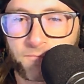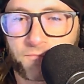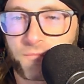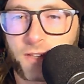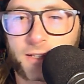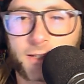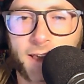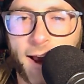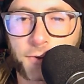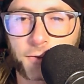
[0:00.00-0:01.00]
this is the
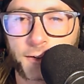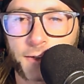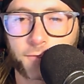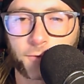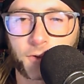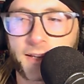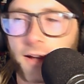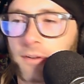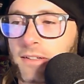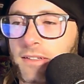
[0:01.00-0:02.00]
Castlevania's first
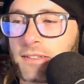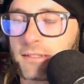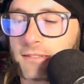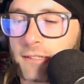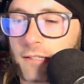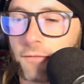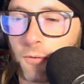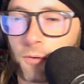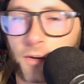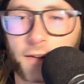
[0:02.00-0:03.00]
outing on the
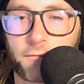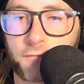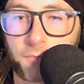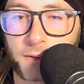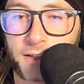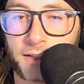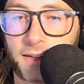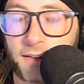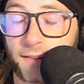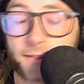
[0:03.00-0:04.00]
N64 at
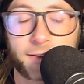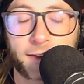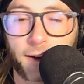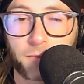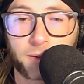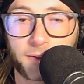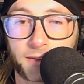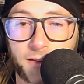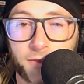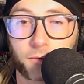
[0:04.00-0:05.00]
3D. I think the gameplay
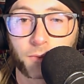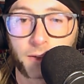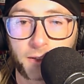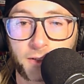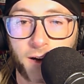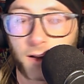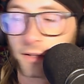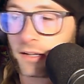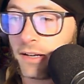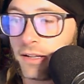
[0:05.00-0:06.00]
is still really
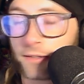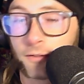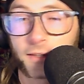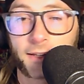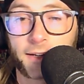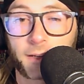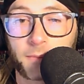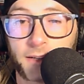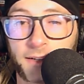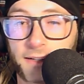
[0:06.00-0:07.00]
solid. The only thing that
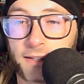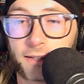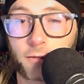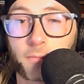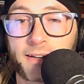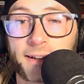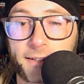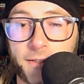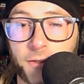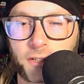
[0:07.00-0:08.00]
could be a little bit
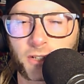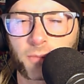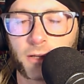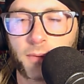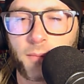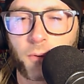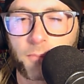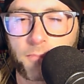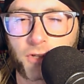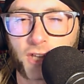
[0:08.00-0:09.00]
nicer is there could be a little bit more
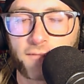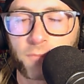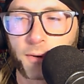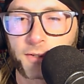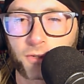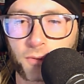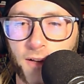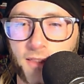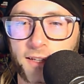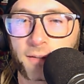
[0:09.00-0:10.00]
save points
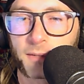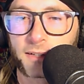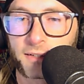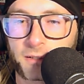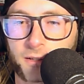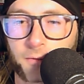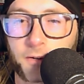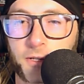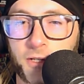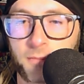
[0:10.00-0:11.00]
throughout there, because there
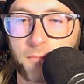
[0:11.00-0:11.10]
is some